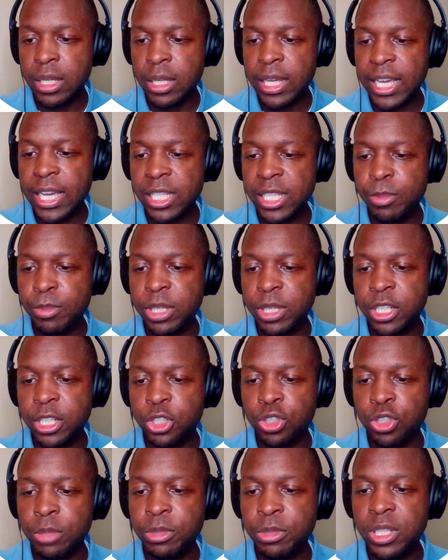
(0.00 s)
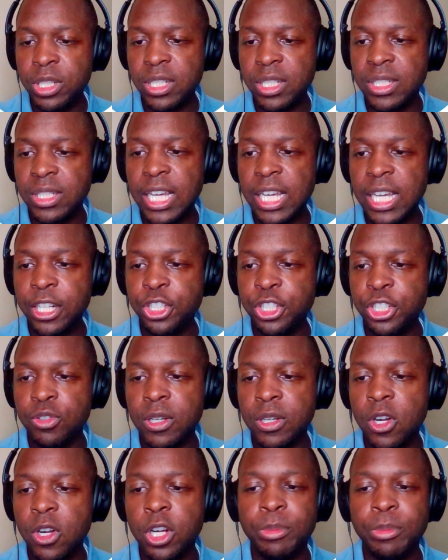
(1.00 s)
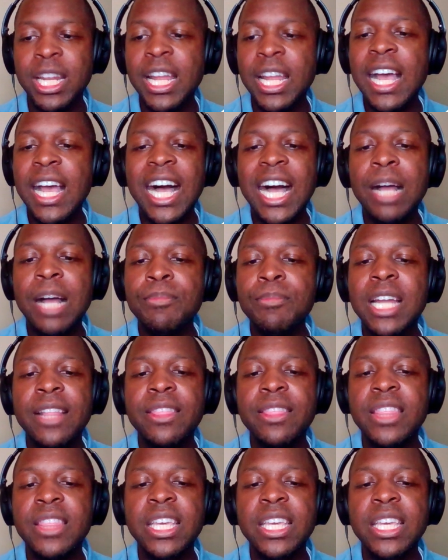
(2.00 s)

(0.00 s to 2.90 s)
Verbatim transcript: Has been attributed as not a strong argument. I'm not